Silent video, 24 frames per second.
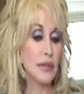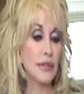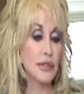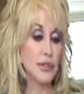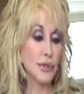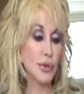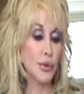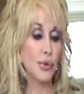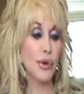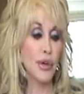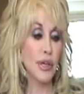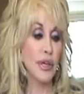
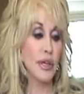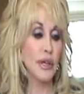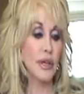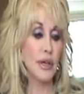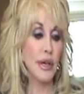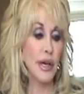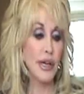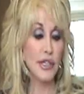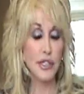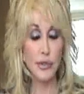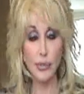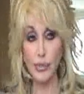story
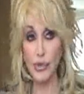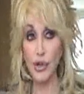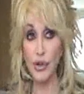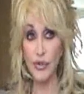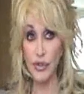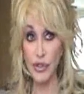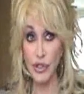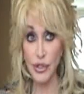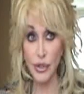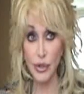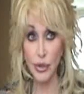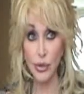as a
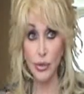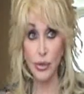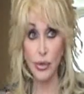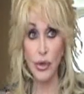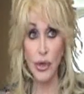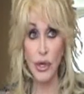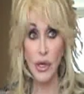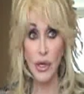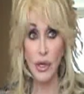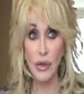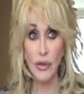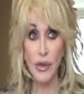movie, too,
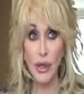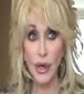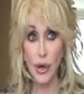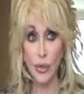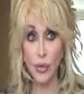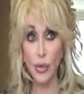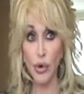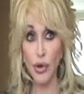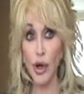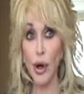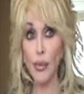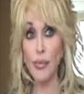
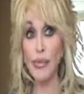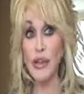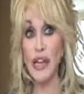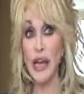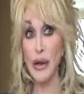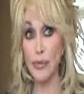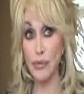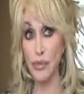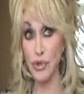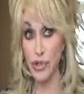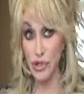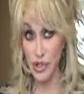that will not be
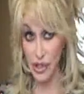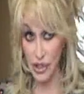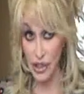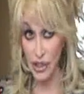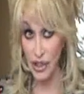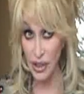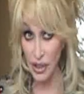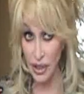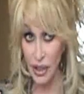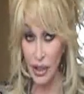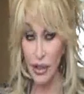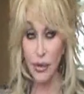a
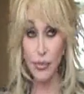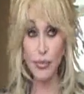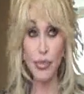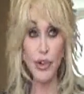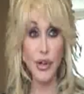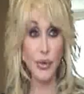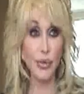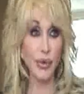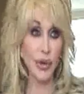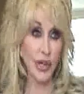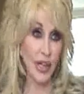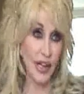musical,
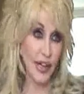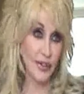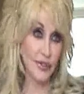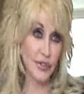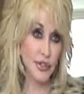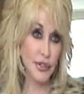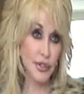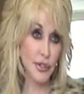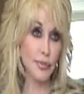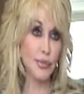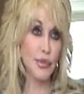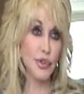but it will
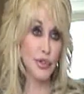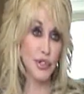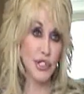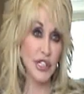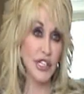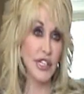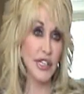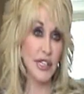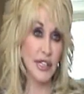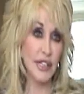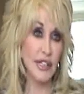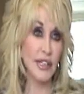have the
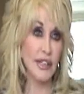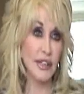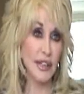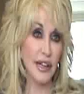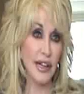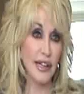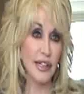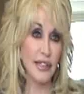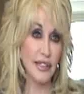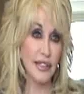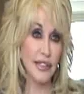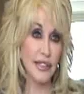music in it,
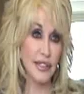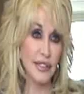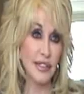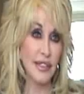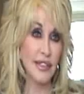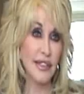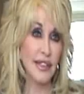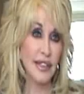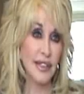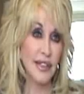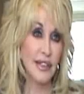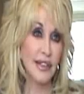like
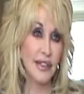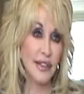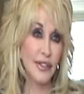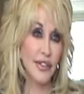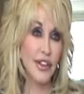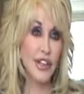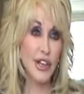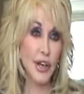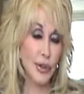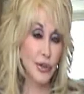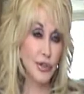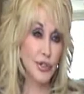
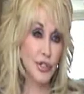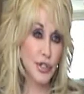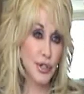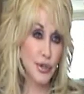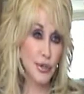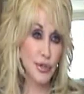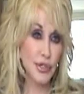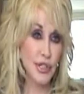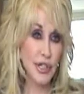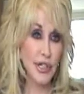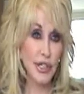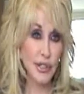the other
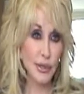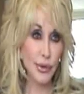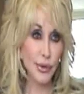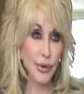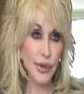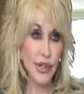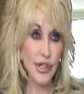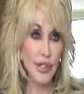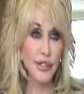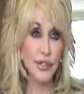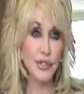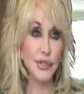shows, like
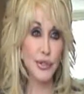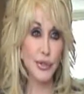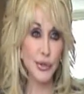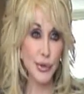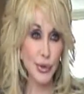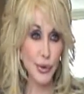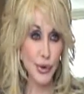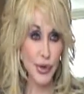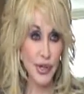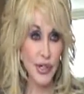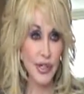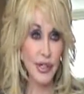Loretta's
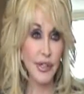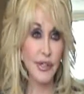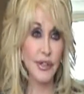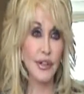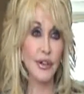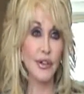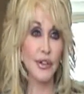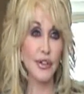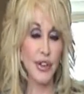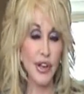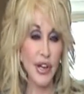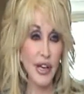Story
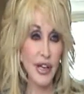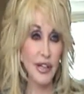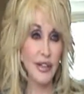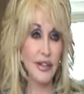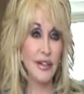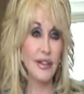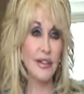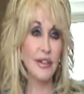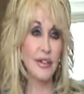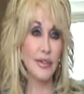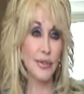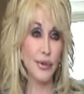and all that,
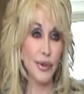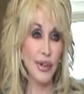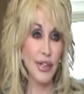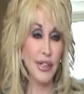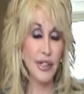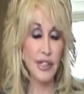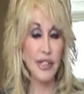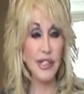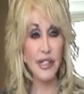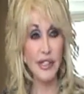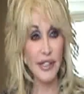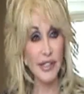
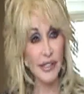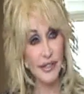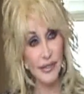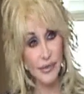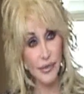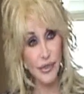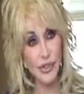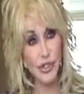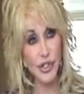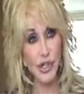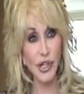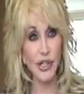Loretta Lynn
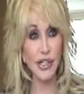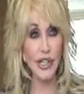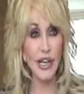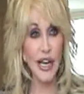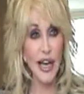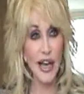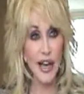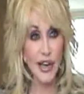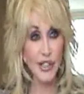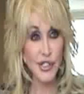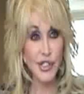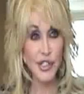and Johnny
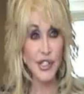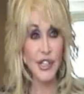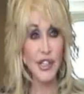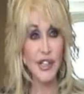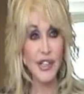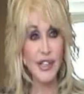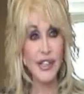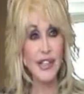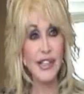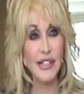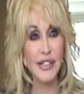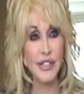Cash.
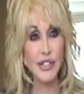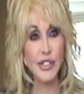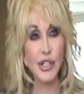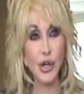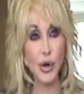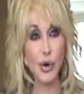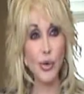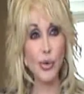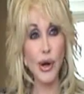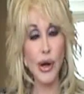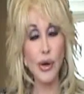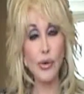Yeah.
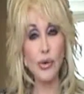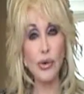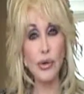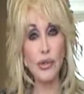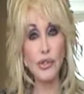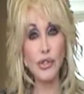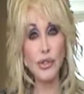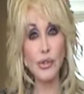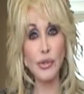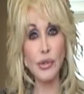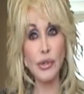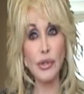So I
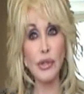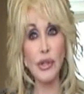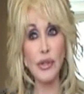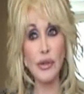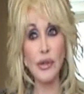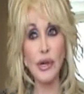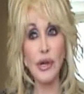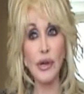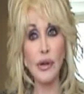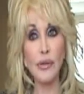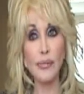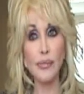will
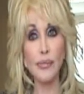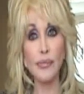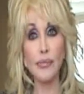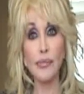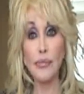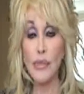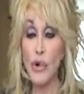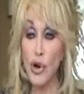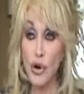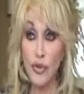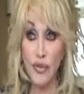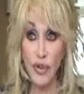do a
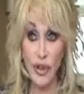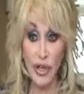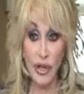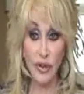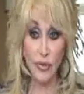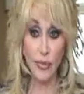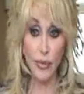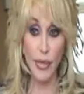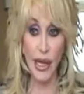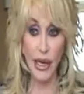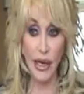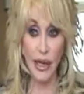movie
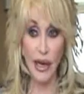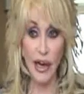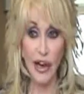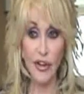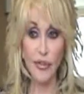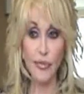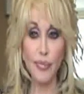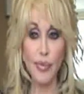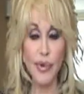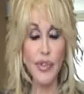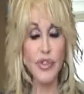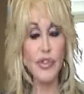of my
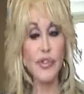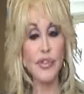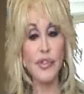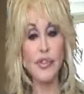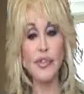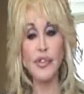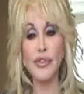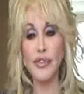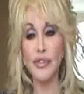life, but